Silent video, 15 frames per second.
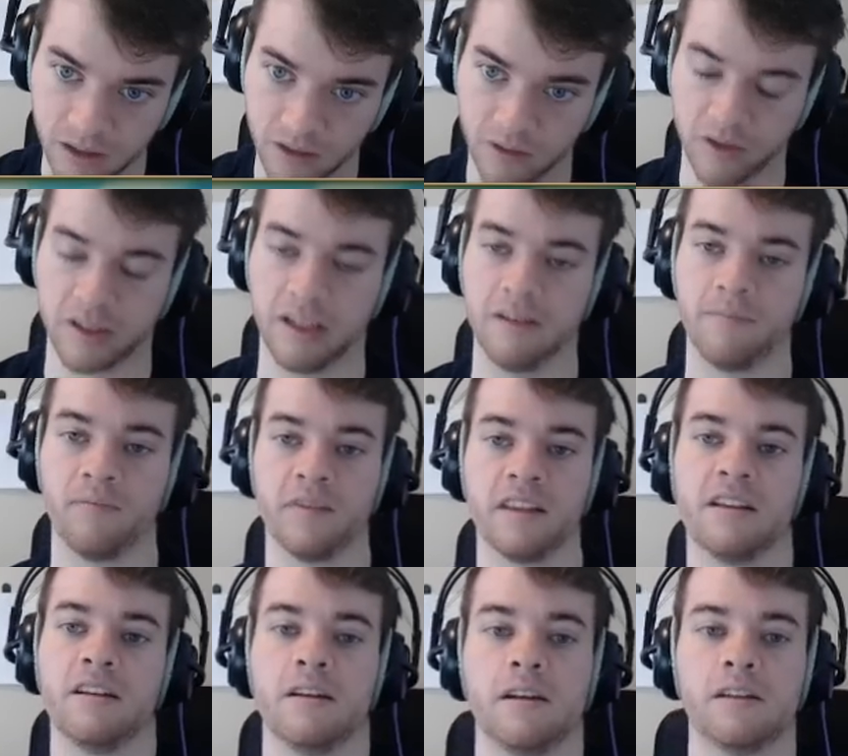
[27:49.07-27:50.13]
Risk it.
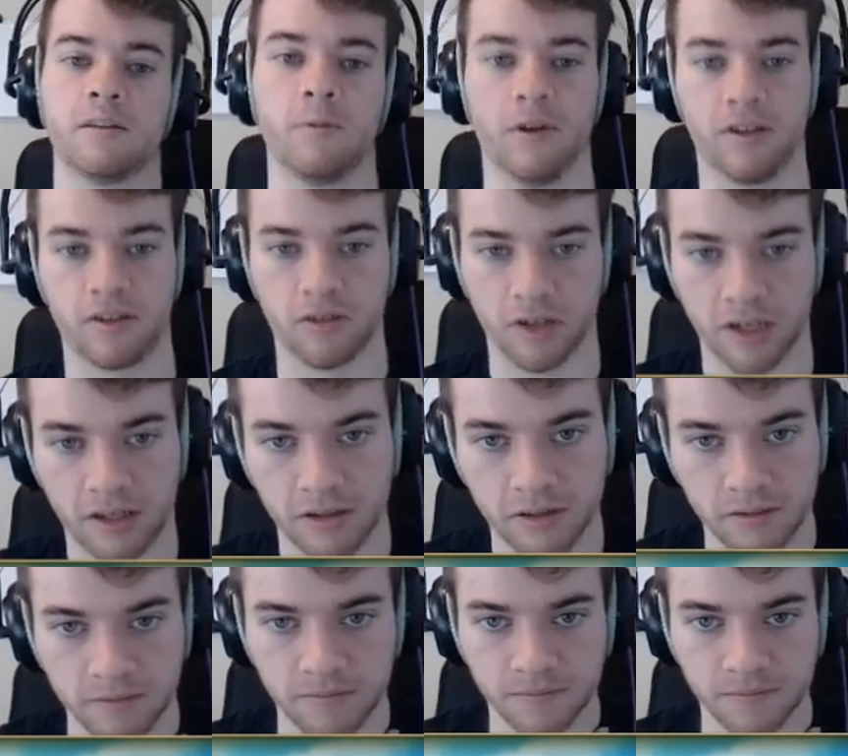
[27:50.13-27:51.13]
Smart Strike.